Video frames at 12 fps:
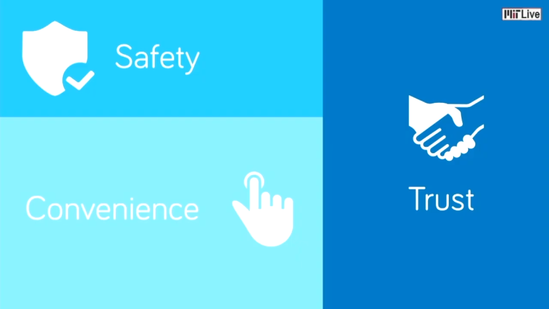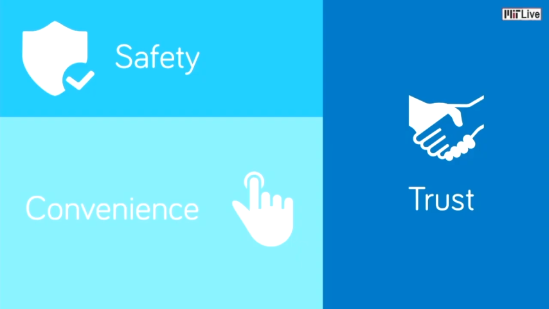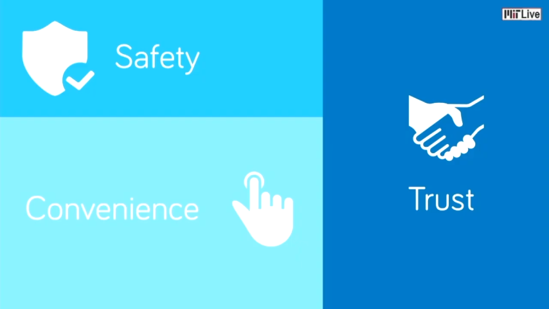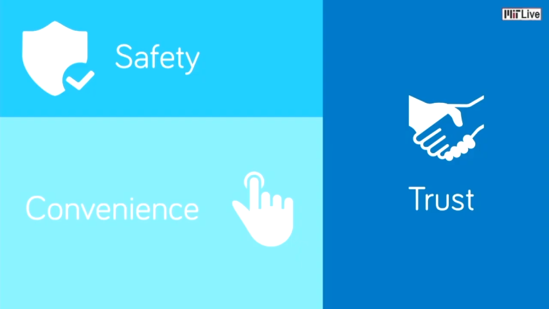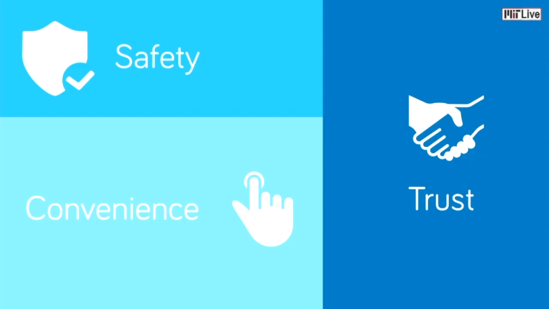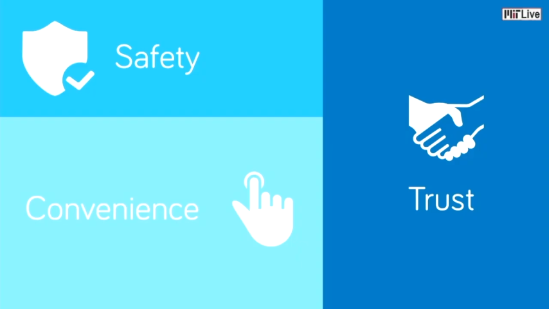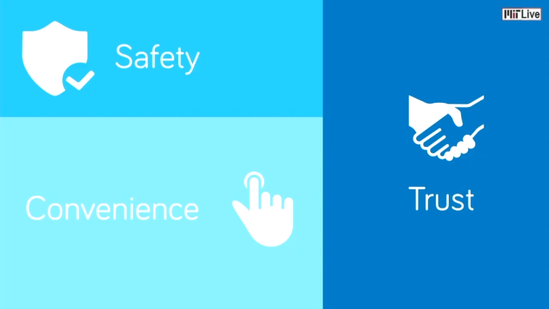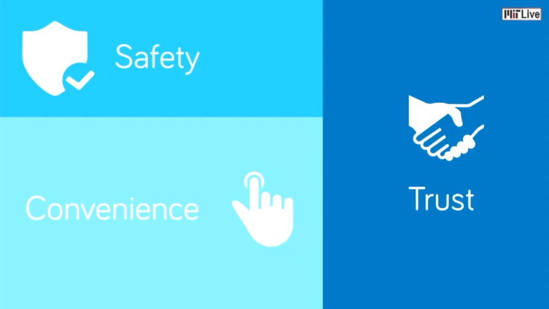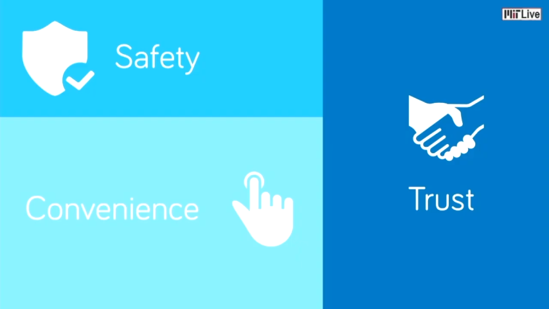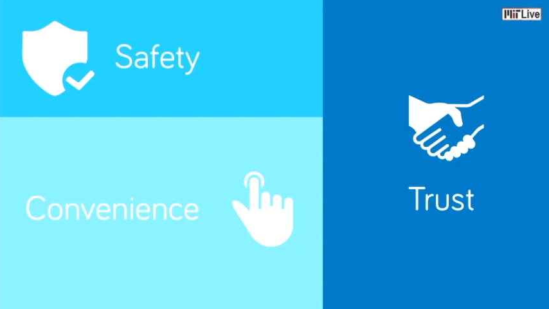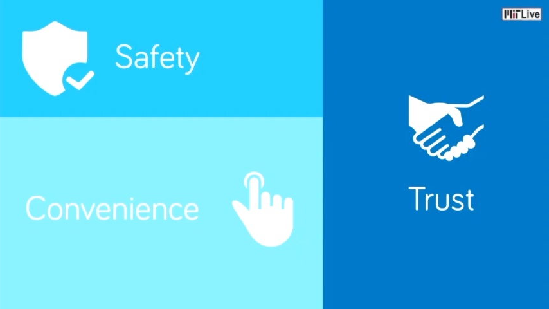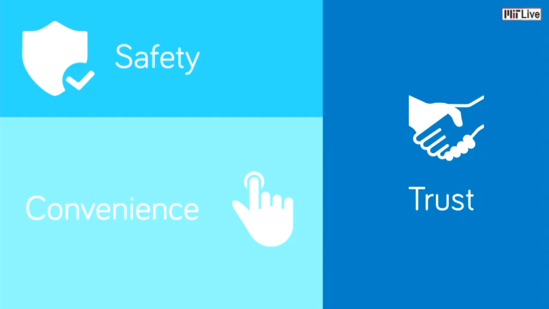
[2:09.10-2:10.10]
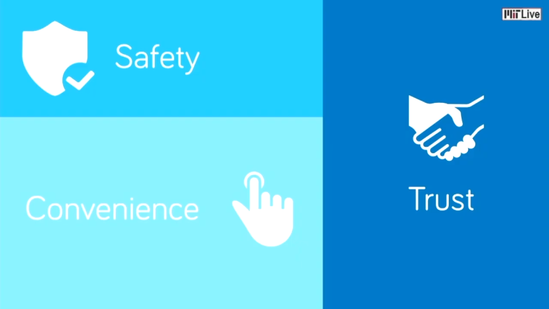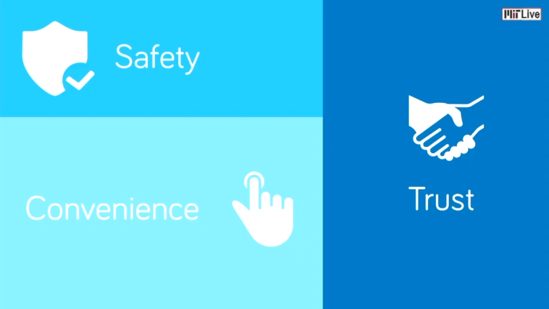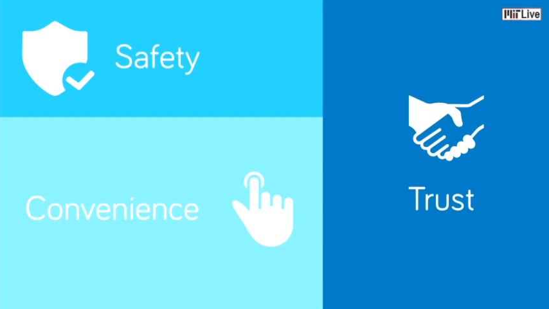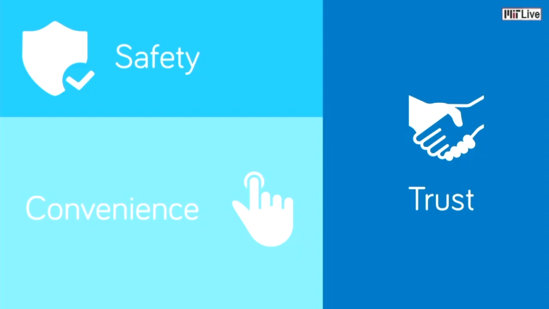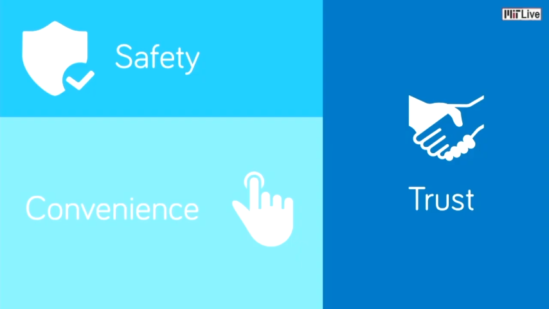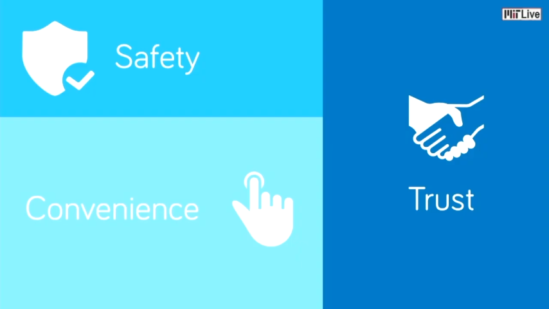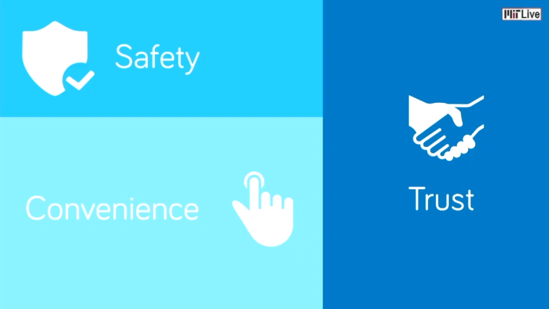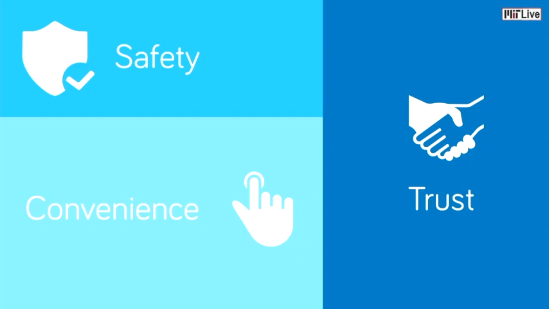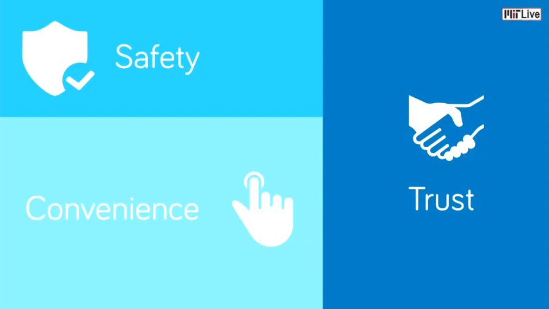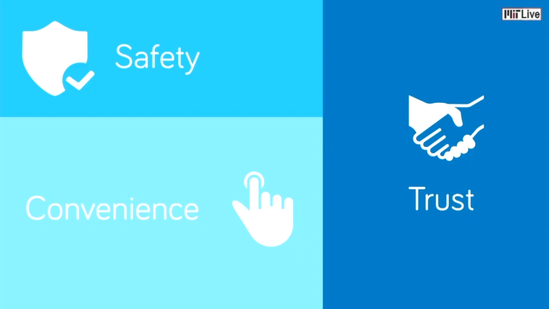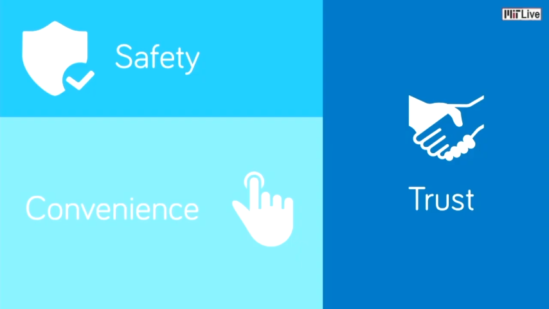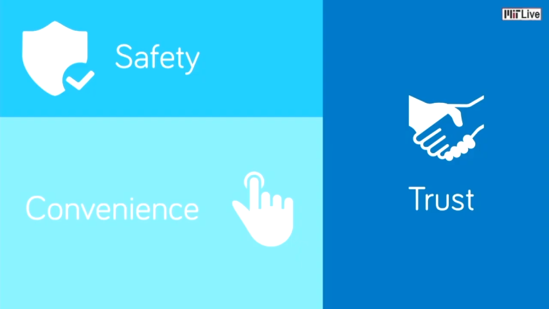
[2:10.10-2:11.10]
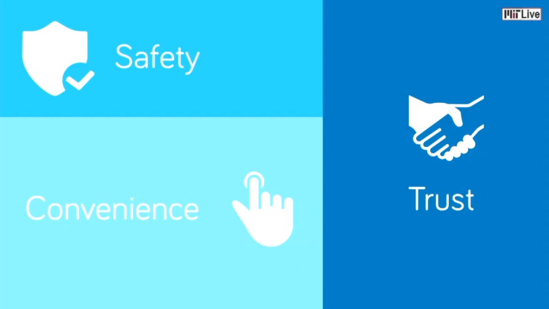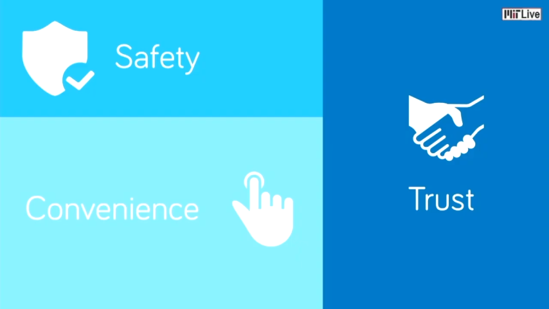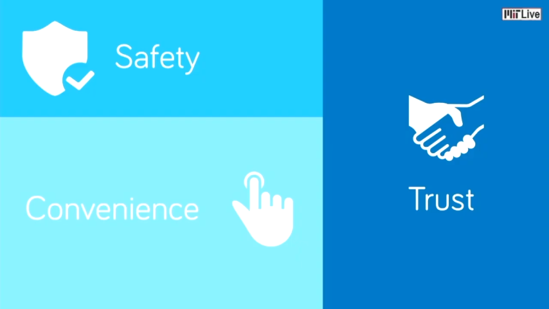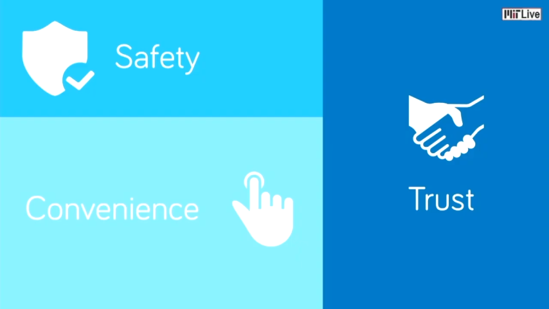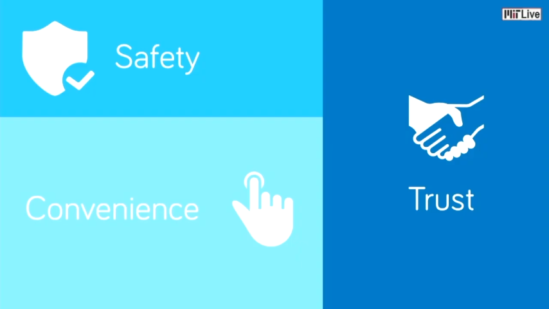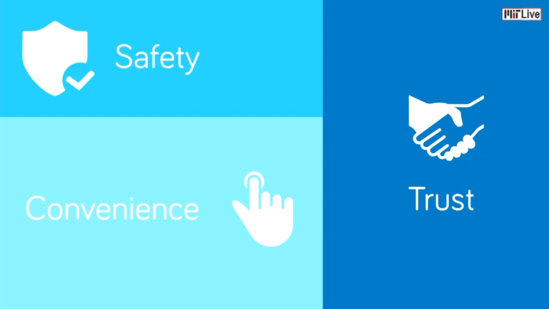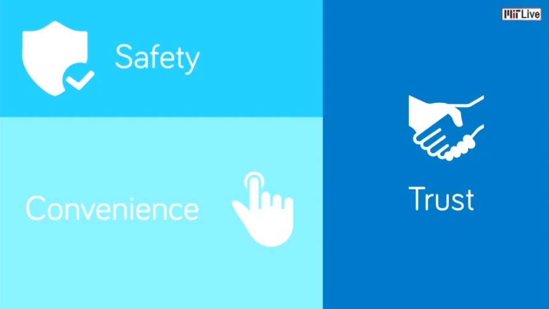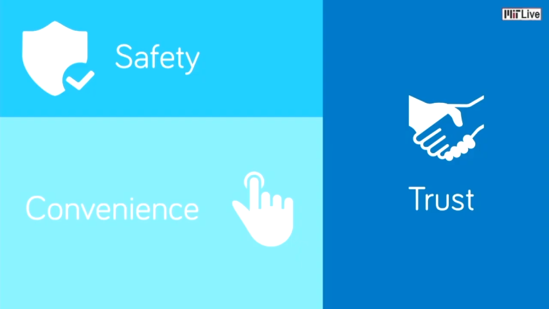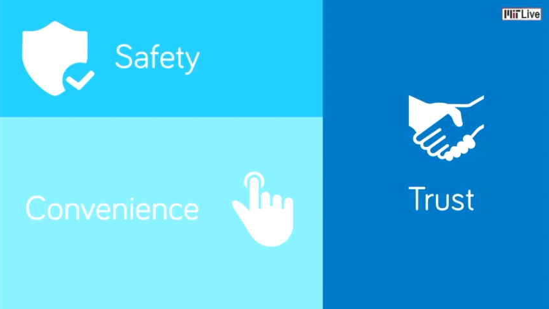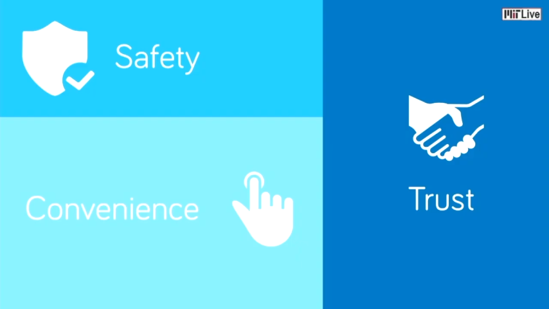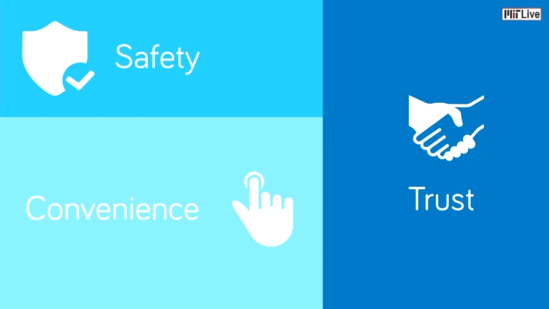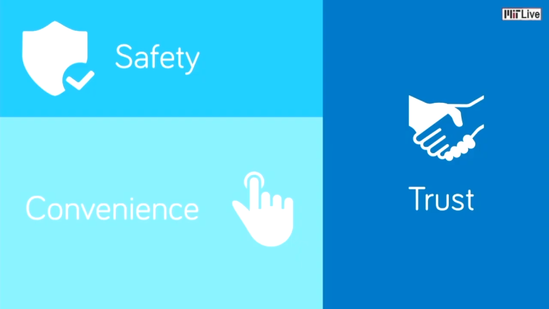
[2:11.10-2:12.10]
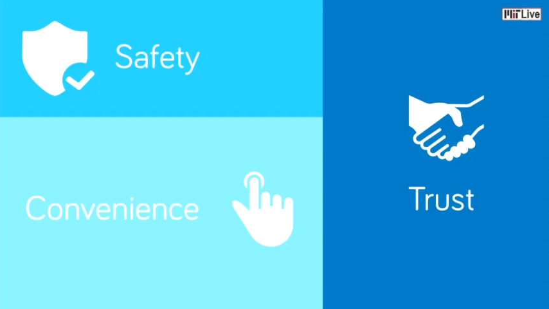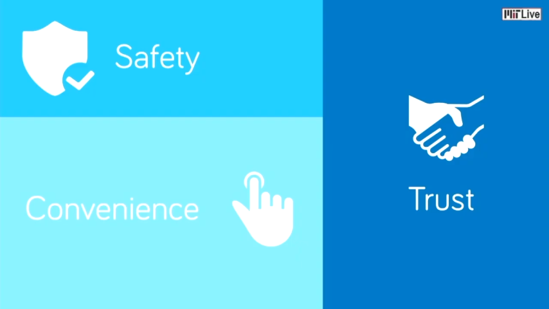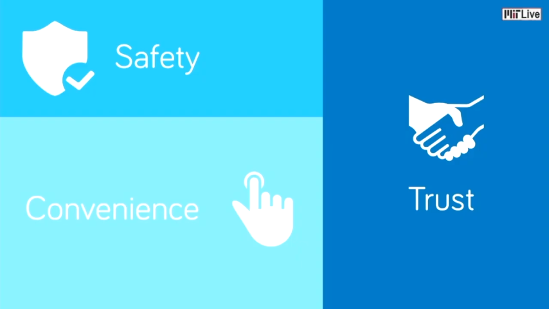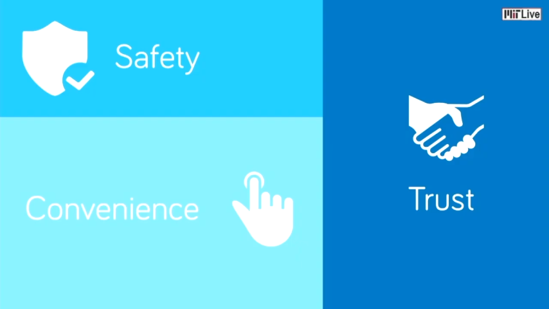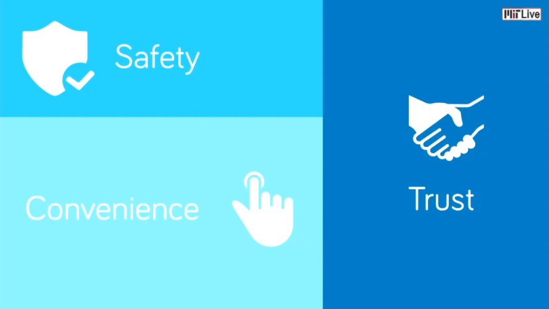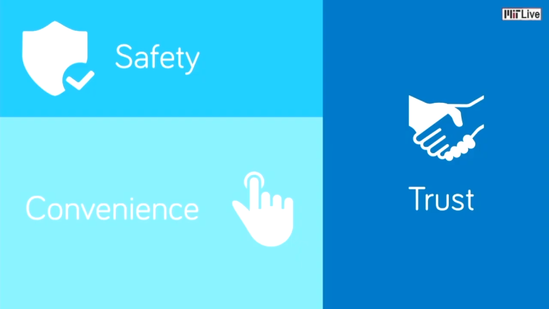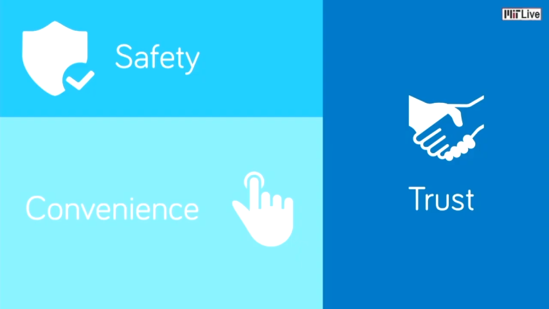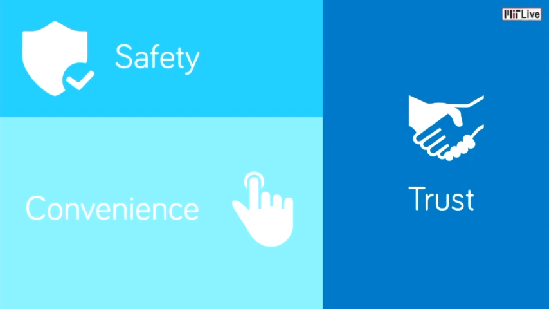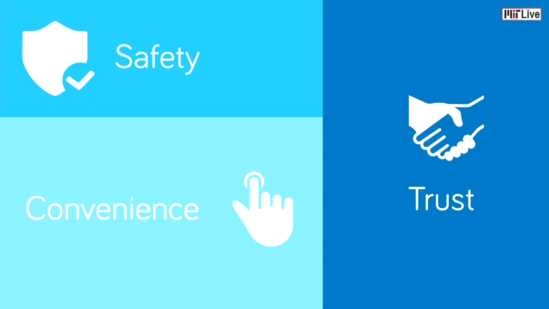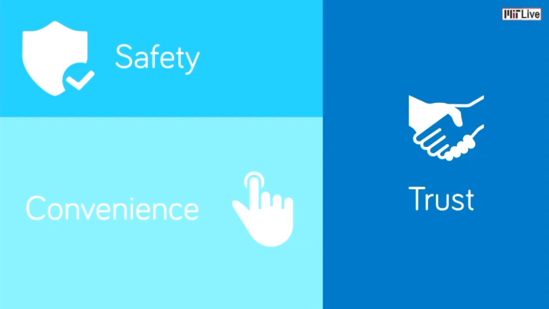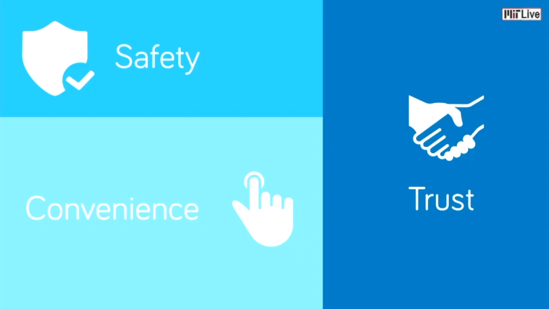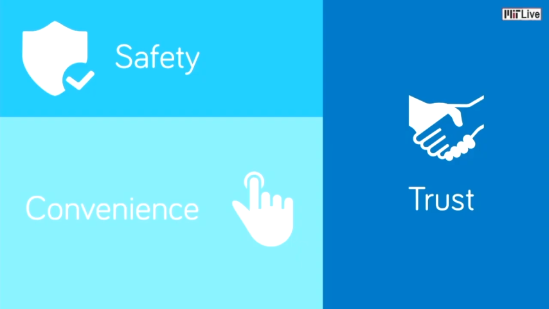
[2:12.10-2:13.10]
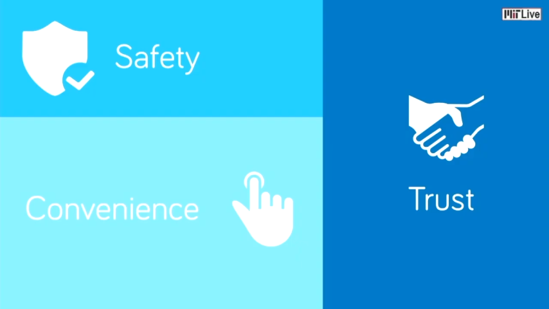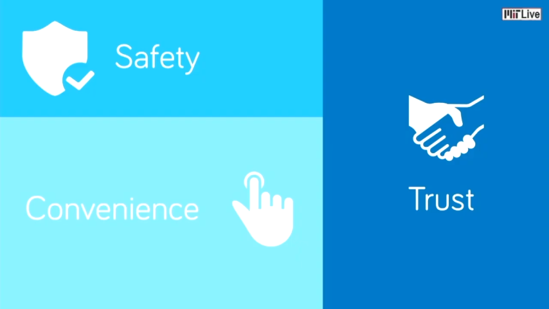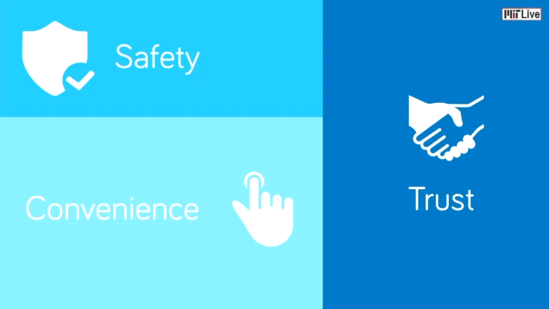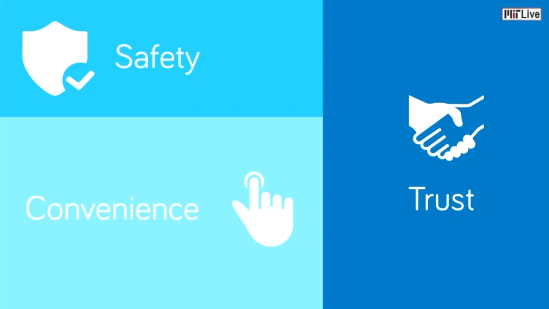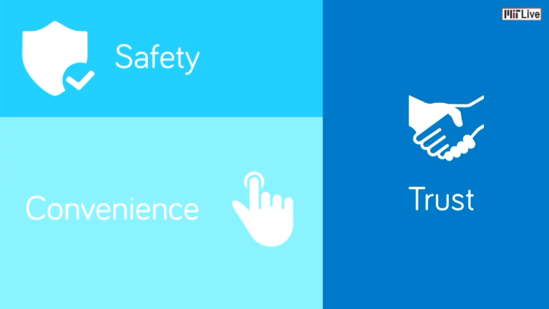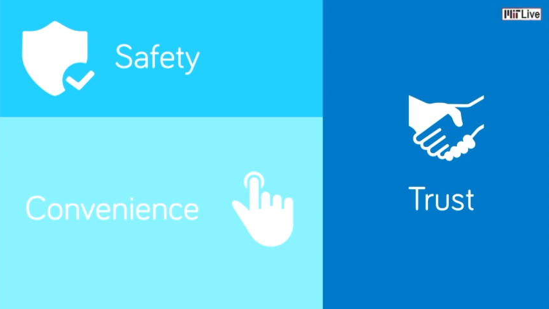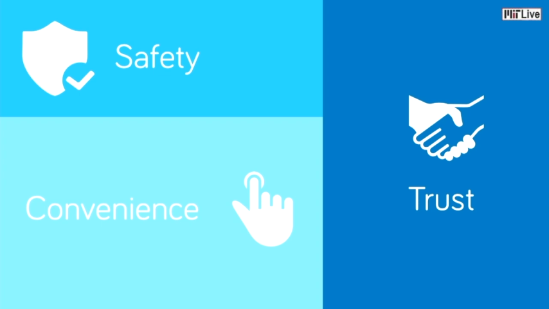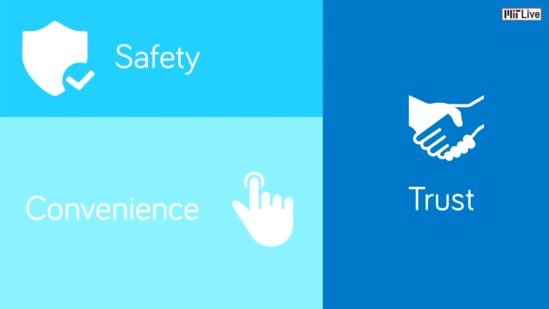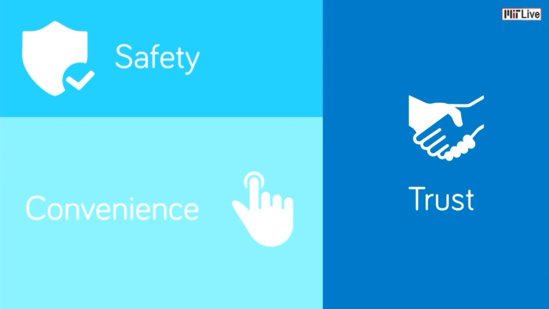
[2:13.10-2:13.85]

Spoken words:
(no speaker visible)